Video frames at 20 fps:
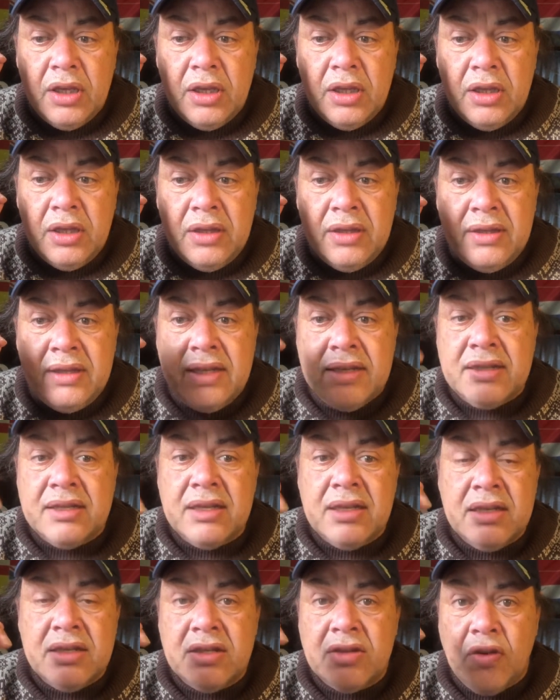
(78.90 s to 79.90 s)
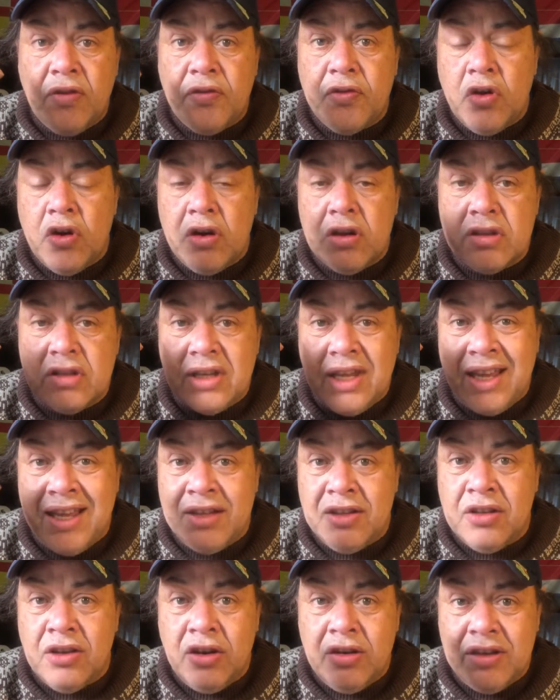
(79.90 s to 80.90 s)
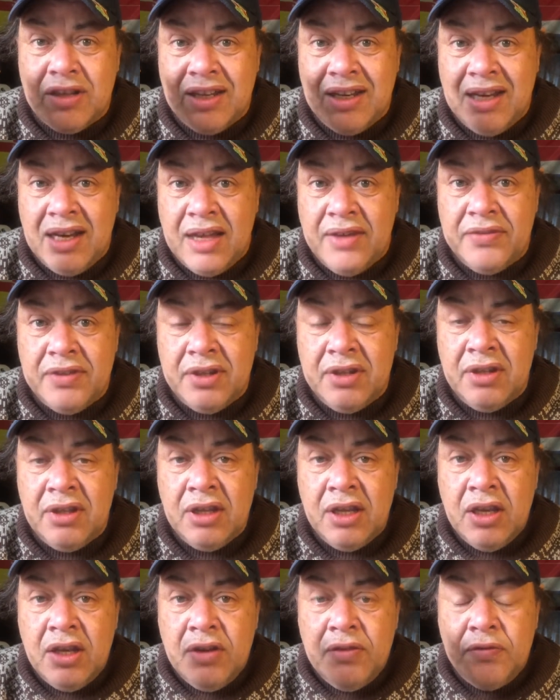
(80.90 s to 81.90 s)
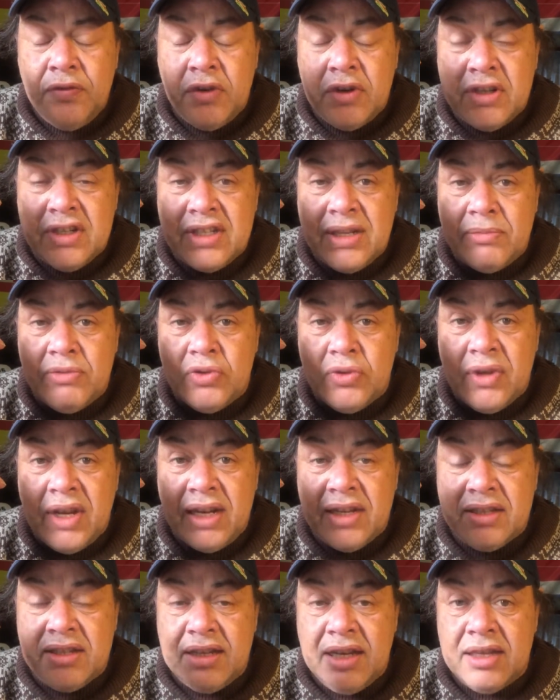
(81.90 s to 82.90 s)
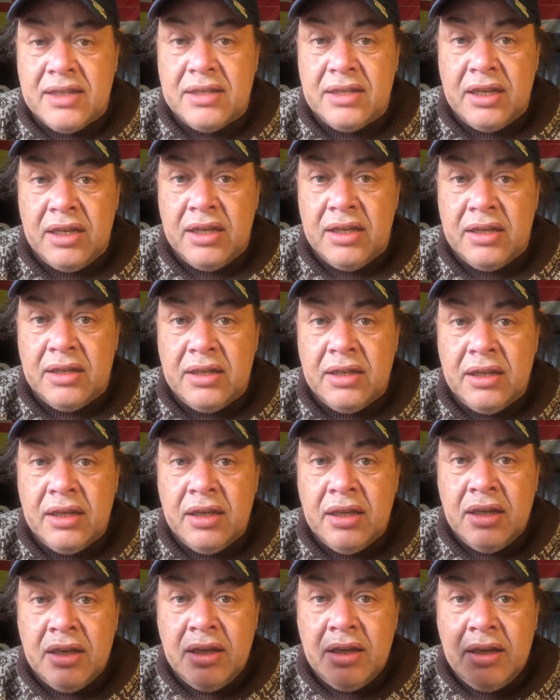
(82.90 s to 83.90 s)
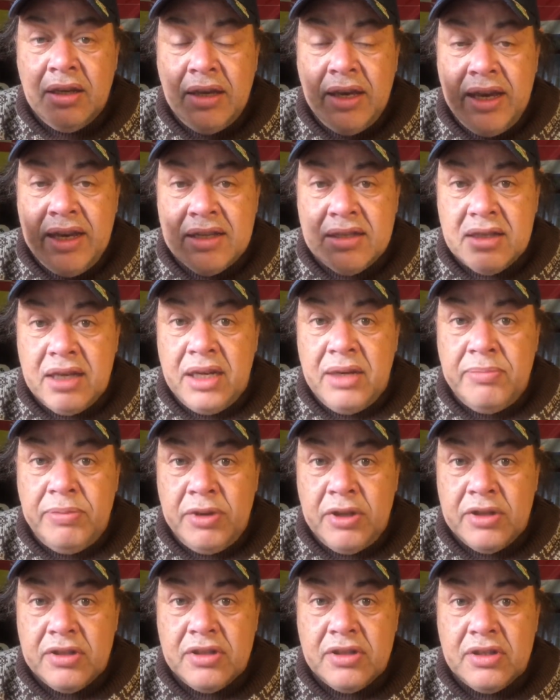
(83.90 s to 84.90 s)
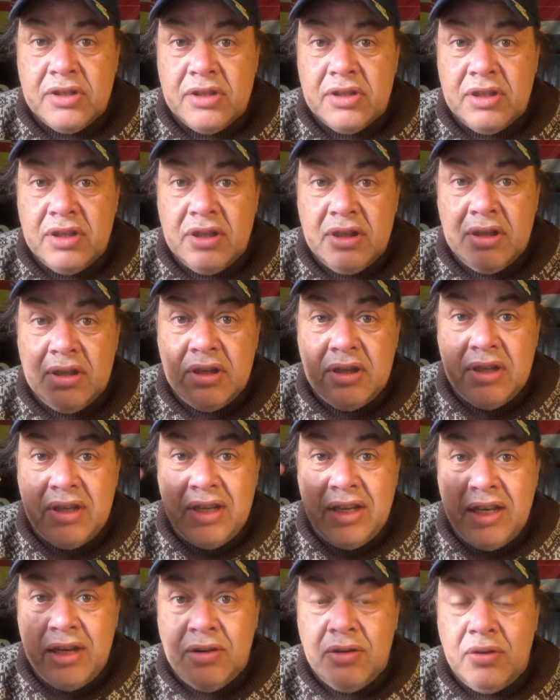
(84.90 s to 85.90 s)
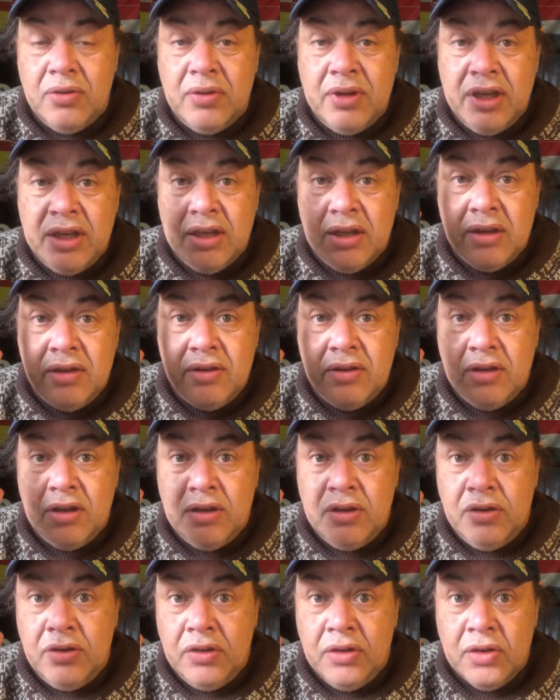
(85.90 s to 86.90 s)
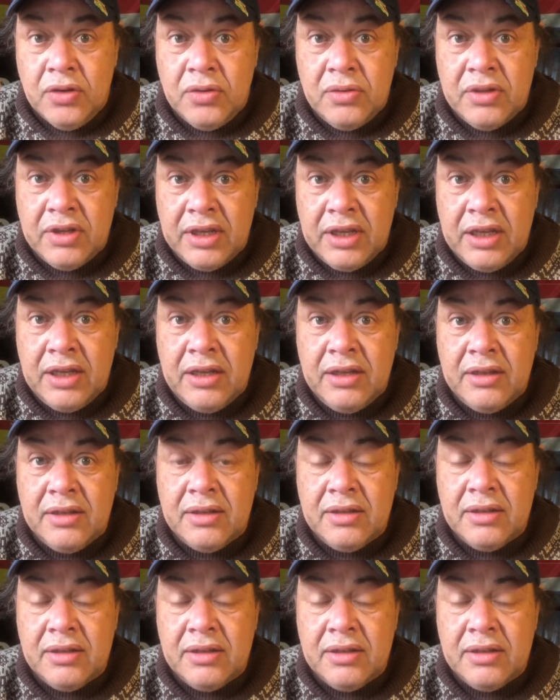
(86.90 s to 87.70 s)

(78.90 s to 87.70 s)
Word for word: this is, of course, Android eleven for the Samsung Galaxy S eight. S eight Plus, including the Note eight.